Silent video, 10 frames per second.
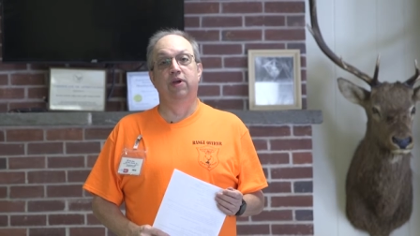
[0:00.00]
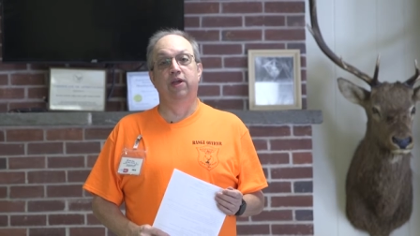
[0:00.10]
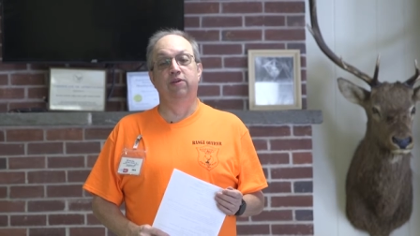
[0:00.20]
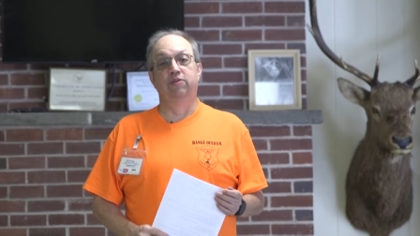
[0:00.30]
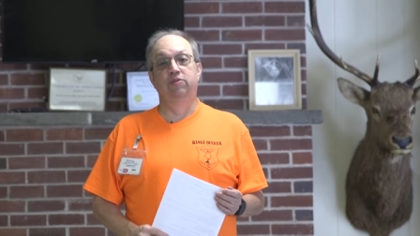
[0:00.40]

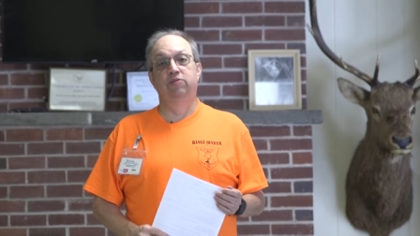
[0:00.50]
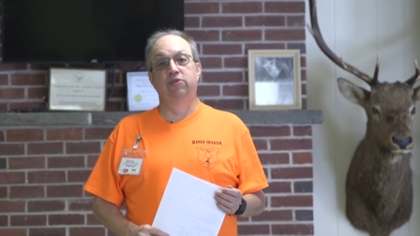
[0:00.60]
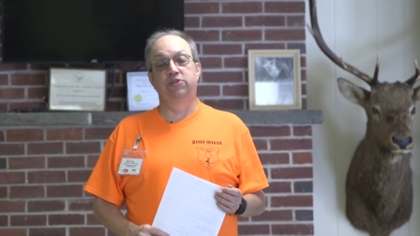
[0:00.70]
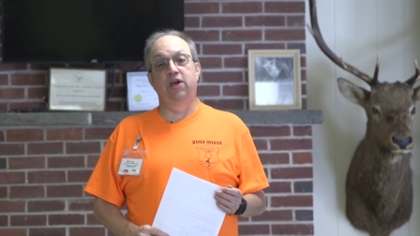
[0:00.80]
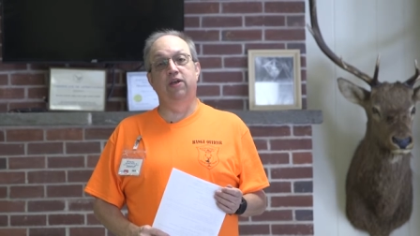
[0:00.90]
And the
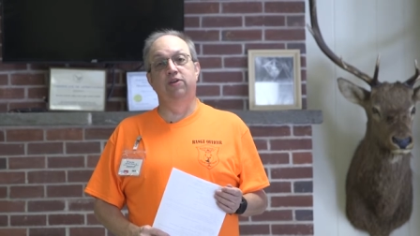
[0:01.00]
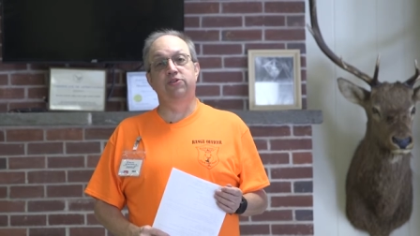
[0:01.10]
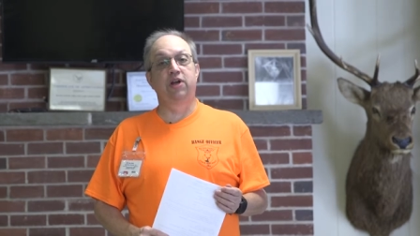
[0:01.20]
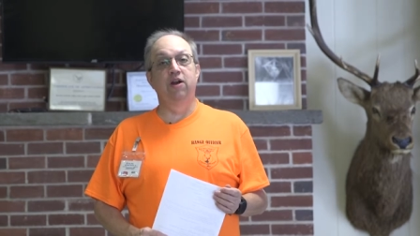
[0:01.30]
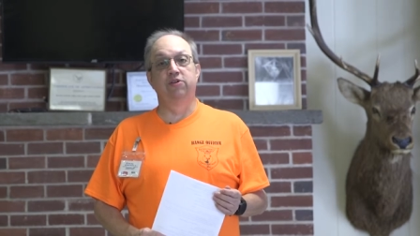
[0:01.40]
second is
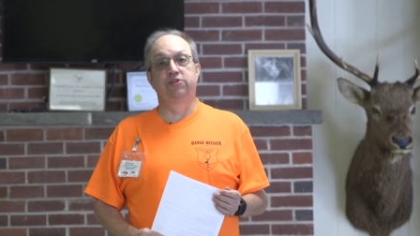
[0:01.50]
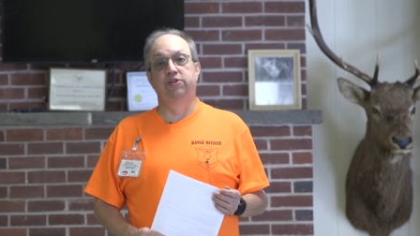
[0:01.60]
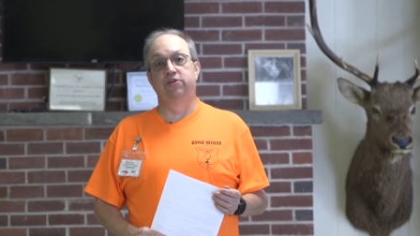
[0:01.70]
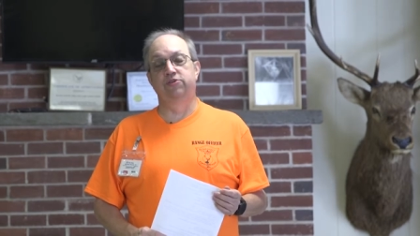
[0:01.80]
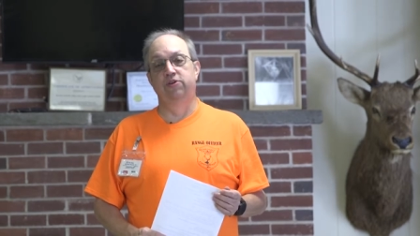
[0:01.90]

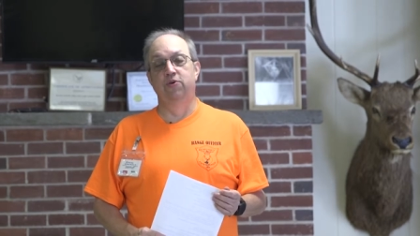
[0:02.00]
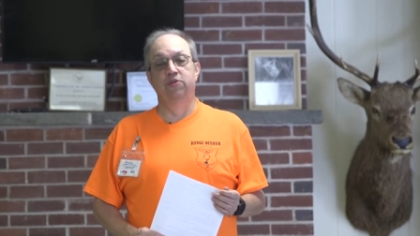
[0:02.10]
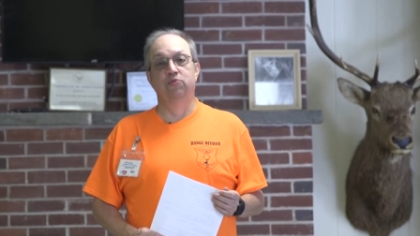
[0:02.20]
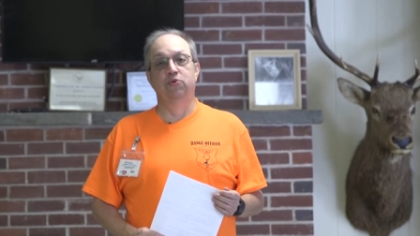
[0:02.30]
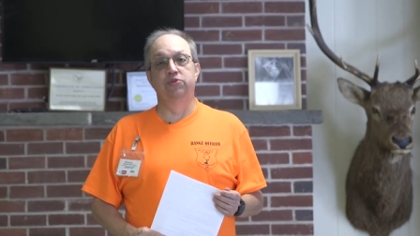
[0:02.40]
carelessness, knowing
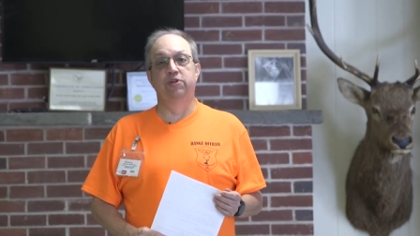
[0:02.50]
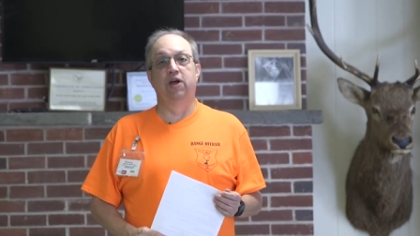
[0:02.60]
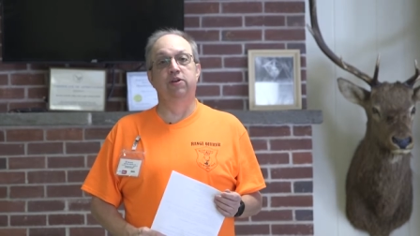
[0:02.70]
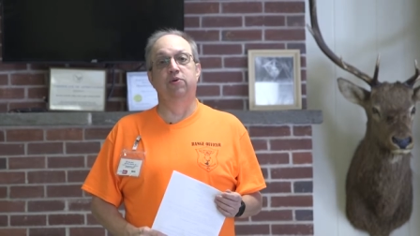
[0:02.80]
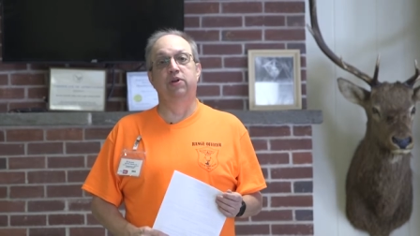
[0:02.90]
the rules and
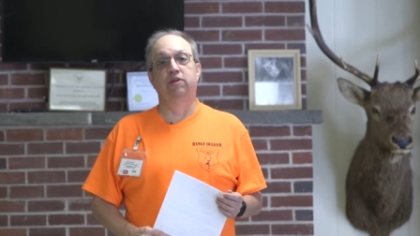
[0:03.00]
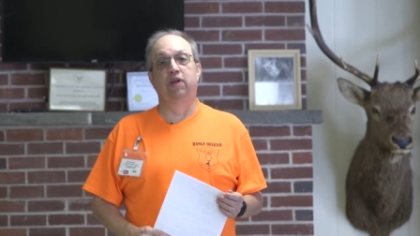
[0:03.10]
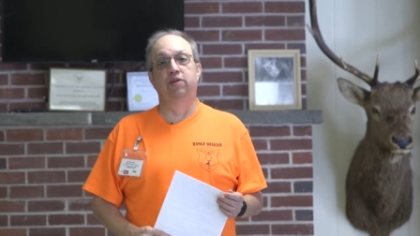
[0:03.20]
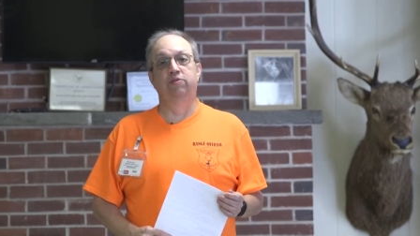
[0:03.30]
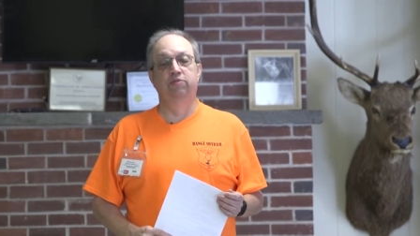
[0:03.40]
not knowing it
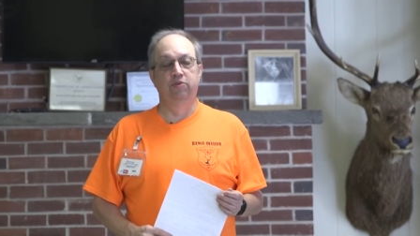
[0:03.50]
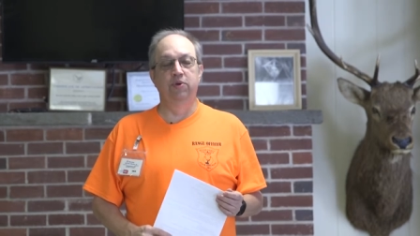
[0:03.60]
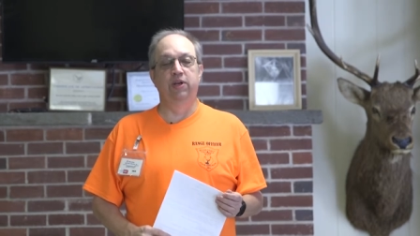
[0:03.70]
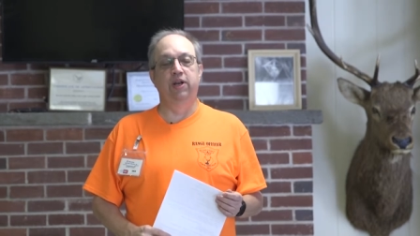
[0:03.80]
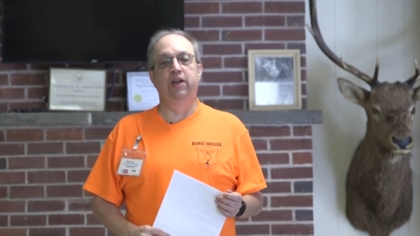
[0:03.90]
and
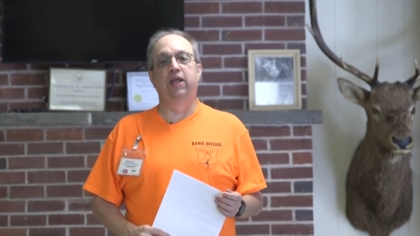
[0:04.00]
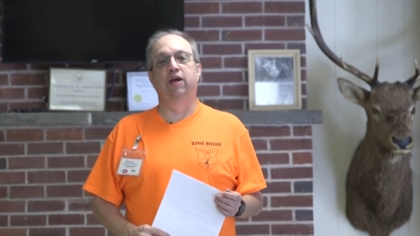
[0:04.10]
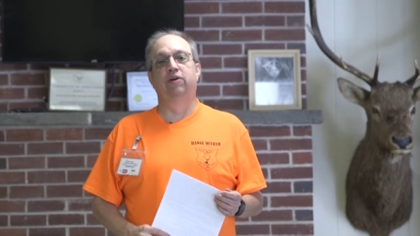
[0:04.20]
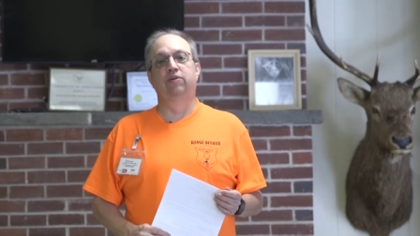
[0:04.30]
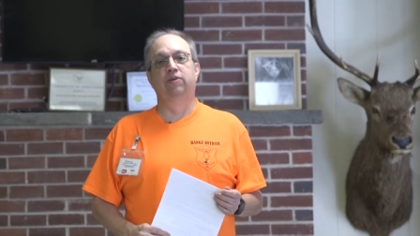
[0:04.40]
doing it
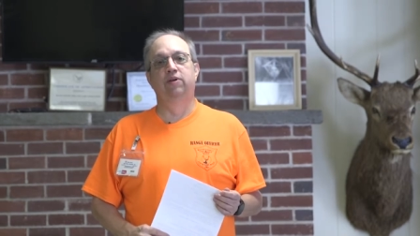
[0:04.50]
anyhow.